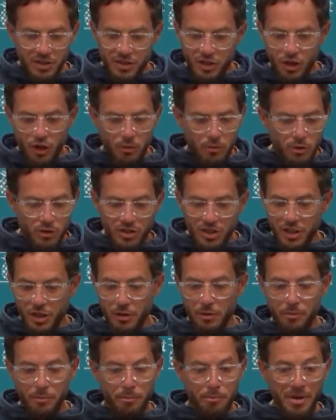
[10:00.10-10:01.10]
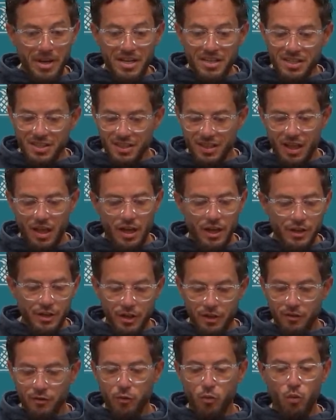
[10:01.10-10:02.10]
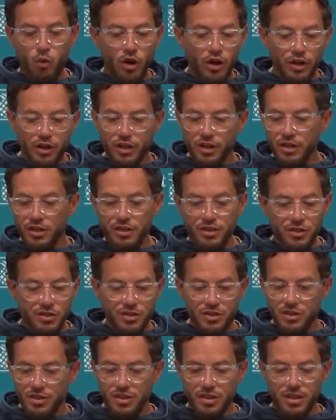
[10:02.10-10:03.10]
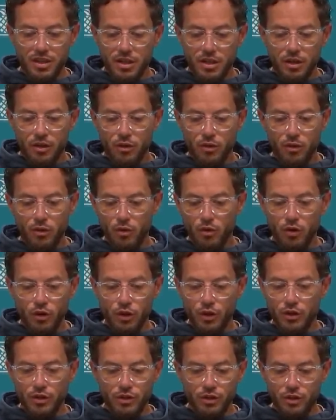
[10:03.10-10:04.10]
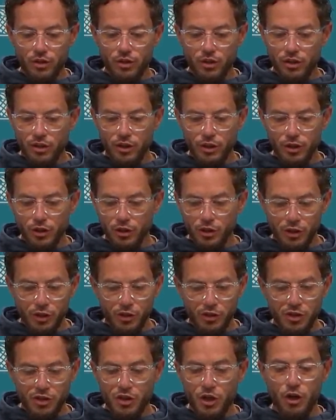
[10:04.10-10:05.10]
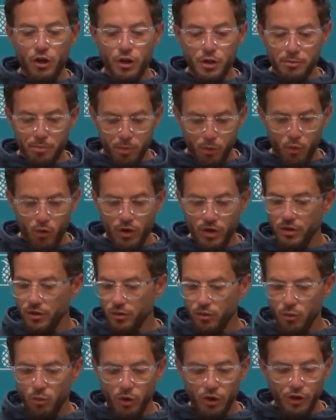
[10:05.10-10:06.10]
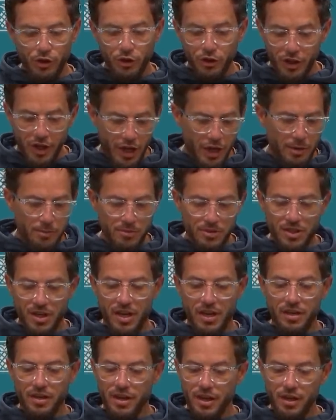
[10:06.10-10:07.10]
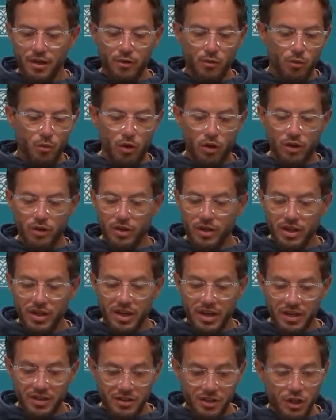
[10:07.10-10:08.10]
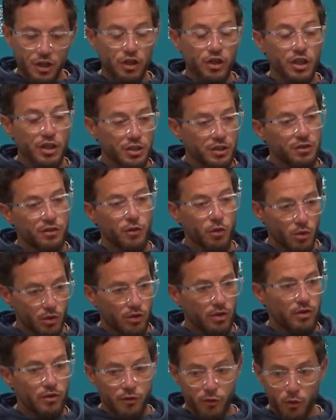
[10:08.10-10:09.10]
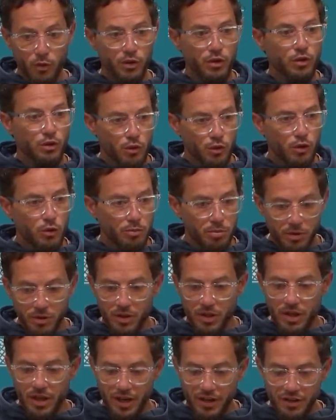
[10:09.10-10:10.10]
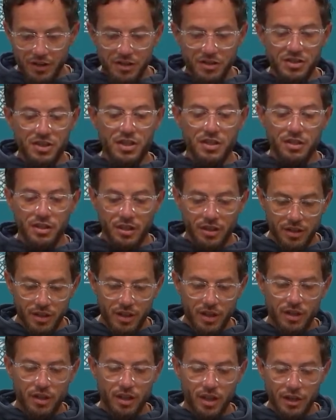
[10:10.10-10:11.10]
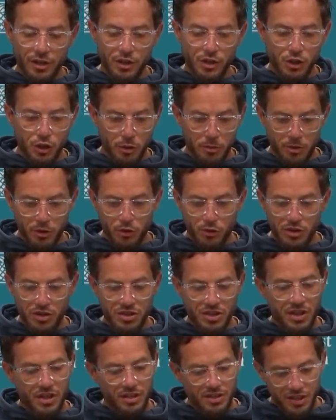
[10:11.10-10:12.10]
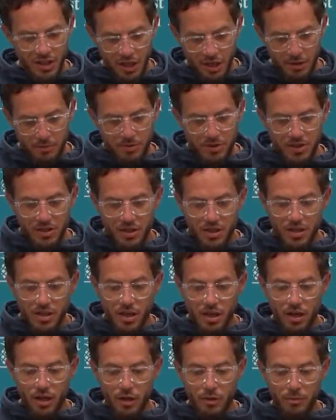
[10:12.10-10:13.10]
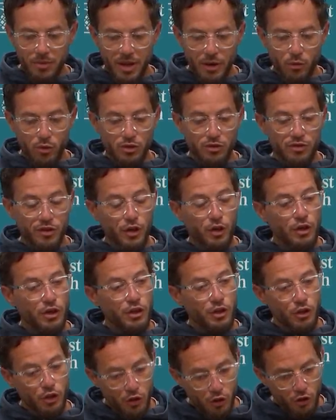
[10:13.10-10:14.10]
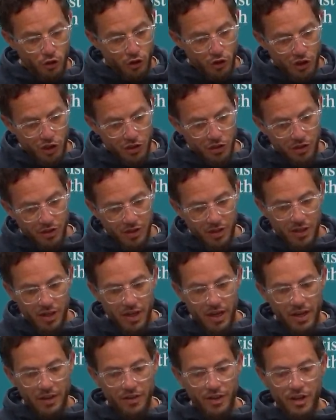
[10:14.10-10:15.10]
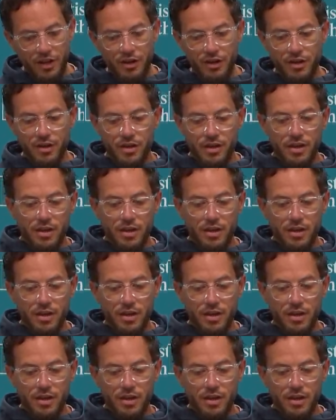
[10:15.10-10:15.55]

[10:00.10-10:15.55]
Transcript: it's almost like a baseline of what is your your, your starting point where your game's at and what has clicked for for the group and to see the, the line of scrimmage reset at times um, that was very encouraging and then